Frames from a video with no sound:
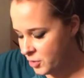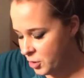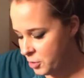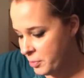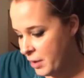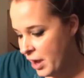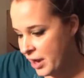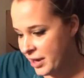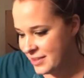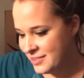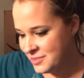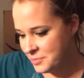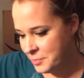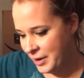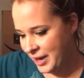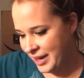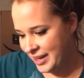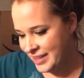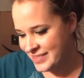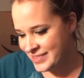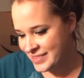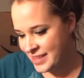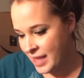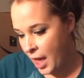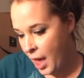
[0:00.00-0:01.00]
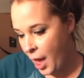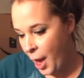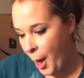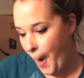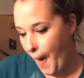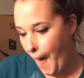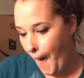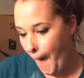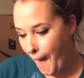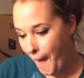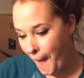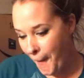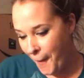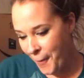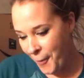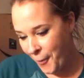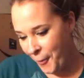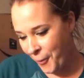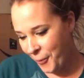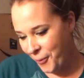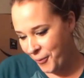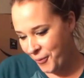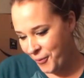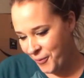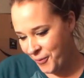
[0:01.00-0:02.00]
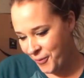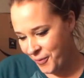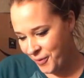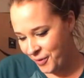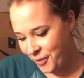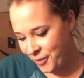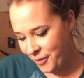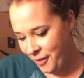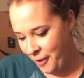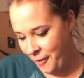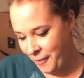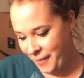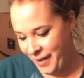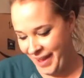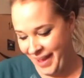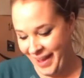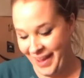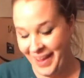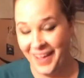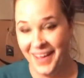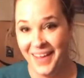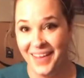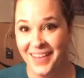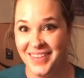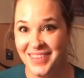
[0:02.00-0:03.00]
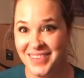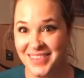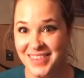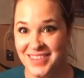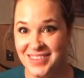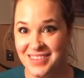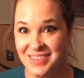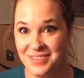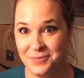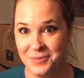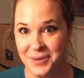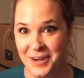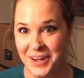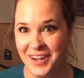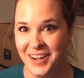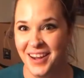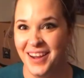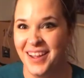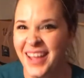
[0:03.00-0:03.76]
body sprays. Oh, cool. Okay, this is weird.